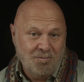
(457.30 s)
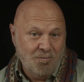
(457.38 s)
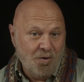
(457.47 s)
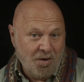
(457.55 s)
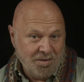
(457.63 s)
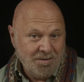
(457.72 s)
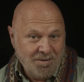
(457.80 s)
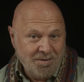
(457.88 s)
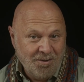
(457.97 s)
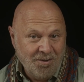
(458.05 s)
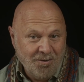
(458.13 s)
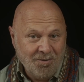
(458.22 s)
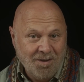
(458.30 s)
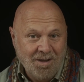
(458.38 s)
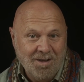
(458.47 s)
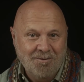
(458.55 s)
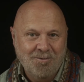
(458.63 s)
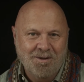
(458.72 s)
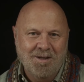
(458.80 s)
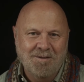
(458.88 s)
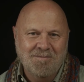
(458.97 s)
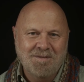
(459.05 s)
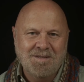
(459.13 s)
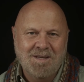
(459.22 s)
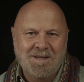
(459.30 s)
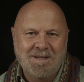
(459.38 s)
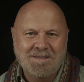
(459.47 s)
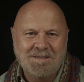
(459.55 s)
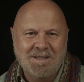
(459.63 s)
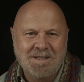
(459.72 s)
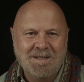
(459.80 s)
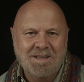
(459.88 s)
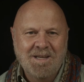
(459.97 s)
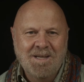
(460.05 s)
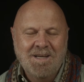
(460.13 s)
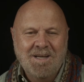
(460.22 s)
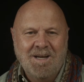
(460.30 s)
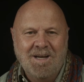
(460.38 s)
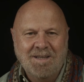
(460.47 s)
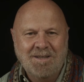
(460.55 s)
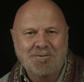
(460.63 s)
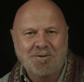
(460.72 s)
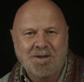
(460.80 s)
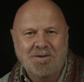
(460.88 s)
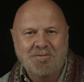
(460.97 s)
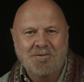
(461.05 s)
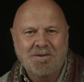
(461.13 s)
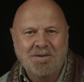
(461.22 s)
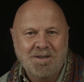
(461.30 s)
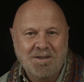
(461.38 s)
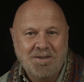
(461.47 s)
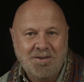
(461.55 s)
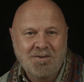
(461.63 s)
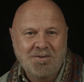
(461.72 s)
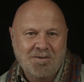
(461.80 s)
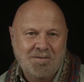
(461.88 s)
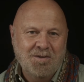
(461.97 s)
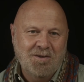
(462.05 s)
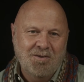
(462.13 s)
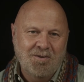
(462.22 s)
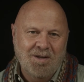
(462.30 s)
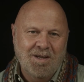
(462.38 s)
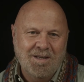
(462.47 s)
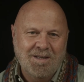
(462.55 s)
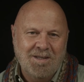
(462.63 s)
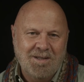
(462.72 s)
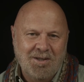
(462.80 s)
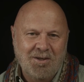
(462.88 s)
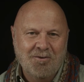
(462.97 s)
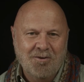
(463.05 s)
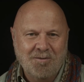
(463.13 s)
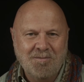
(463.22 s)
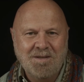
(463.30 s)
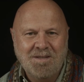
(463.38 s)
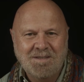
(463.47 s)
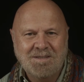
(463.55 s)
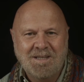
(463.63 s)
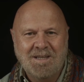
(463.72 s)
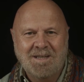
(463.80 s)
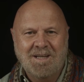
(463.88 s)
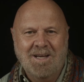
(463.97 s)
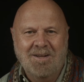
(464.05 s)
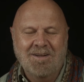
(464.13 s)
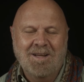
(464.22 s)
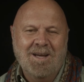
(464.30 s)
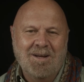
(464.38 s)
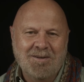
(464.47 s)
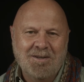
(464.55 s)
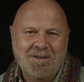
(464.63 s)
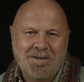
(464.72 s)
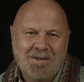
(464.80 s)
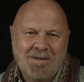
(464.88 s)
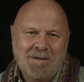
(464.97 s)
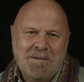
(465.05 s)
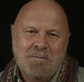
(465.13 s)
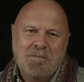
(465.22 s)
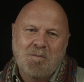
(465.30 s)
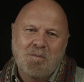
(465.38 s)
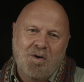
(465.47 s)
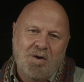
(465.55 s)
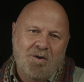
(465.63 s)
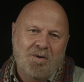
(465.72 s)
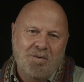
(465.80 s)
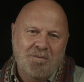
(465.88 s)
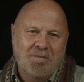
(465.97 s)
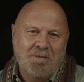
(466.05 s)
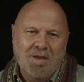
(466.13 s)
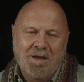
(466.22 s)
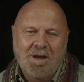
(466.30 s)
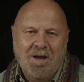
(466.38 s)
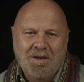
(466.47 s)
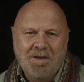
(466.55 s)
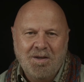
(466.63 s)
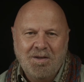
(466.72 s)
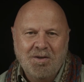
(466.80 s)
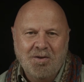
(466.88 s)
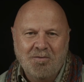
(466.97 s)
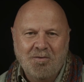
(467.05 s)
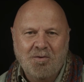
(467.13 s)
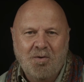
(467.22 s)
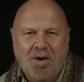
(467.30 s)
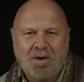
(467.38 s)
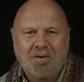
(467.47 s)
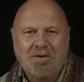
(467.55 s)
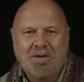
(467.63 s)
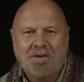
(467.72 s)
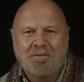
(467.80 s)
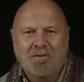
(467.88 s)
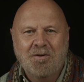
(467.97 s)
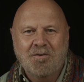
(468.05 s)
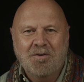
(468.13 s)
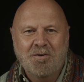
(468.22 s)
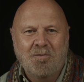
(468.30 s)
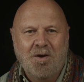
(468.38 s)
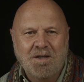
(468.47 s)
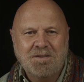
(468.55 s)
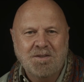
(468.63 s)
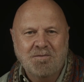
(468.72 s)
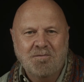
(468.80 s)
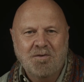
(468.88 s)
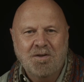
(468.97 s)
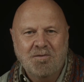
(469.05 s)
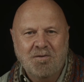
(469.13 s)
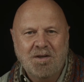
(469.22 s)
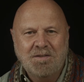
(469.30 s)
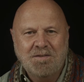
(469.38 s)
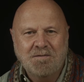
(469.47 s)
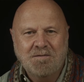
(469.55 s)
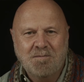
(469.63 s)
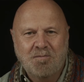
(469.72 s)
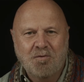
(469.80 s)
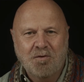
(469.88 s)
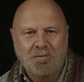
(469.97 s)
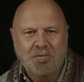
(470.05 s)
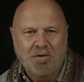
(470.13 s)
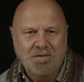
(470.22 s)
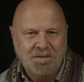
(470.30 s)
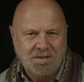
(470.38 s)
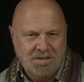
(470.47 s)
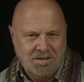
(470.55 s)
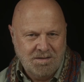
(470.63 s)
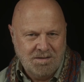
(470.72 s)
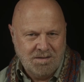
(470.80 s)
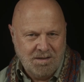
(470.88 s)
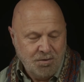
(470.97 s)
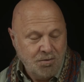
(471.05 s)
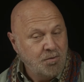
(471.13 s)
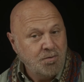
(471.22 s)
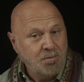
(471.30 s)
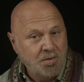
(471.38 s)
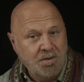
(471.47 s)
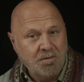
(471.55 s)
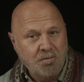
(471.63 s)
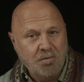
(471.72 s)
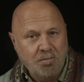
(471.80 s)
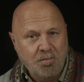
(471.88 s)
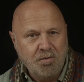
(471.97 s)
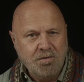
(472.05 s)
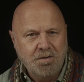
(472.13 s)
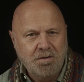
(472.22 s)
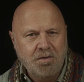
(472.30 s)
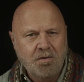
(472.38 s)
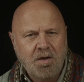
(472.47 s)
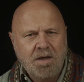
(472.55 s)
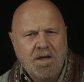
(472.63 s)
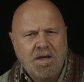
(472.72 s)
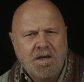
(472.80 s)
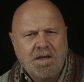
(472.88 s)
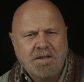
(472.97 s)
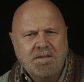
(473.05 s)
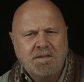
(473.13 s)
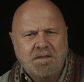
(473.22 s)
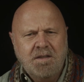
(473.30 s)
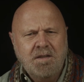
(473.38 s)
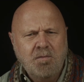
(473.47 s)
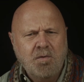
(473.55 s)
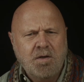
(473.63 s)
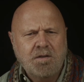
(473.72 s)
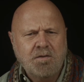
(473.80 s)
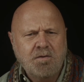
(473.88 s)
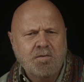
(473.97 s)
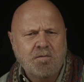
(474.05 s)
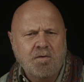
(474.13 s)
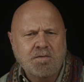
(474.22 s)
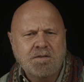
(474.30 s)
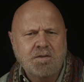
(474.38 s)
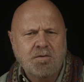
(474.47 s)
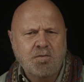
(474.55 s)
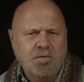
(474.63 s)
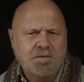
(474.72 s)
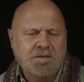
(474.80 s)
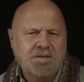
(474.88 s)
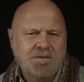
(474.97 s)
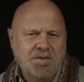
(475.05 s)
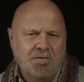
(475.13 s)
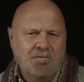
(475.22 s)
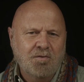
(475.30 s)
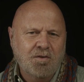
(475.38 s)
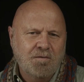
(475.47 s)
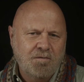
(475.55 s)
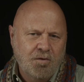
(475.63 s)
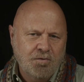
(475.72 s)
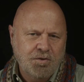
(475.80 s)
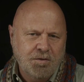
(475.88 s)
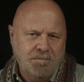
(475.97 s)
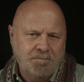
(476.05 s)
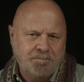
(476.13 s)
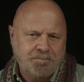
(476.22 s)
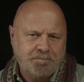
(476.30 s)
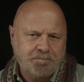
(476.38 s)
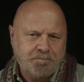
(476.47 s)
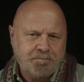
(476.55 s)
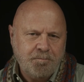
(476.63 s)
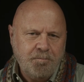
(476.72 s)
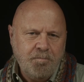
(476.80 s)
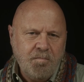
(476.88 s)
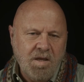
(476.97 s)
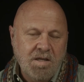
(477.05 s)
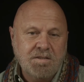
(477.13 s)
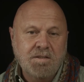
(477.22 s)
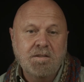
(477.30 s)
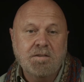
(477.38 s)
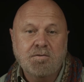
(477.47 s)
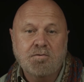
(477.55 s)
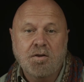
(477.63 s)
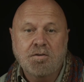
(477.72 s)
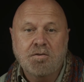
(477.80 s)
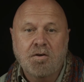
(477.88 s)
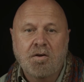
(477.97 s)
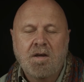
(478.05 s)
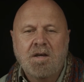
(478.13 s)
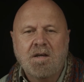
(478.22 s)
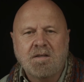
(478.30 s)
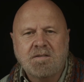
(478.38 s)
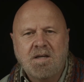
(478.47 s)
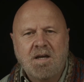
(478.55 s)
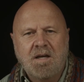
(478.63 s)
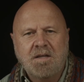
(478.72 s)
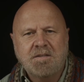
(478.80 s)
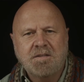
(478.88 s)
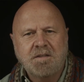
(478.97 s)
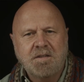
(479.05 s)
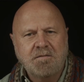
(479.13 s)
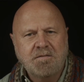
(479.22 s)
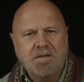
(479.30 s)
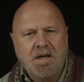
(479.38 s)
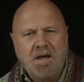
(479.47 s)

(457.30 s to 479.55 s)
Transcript: one, you don't like what I'm saying, i.e. what I've written, and two, if you don't like hearing me say it out loud. While requiring the reader to watch and read a range of supporting works is an unusual thing for a book to do, it is indeed the way that university courses generally function, as the instructor assigns and gives